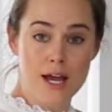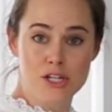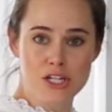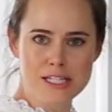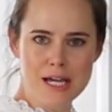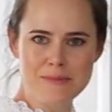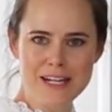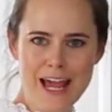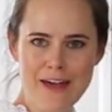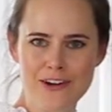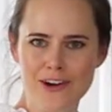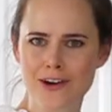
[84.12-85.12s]
She's come
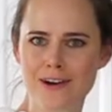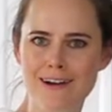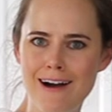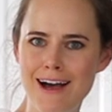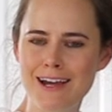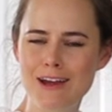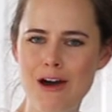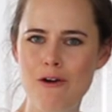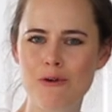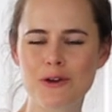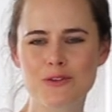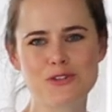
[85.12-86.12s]
together. I
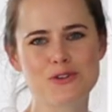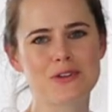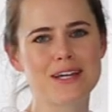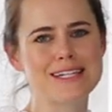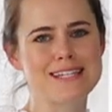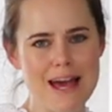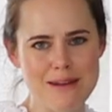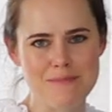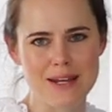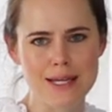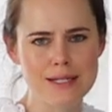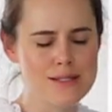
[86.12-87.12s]
know, it only took like 10
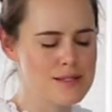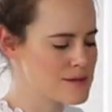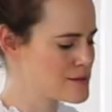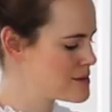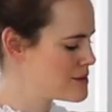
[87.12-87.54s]
minutes.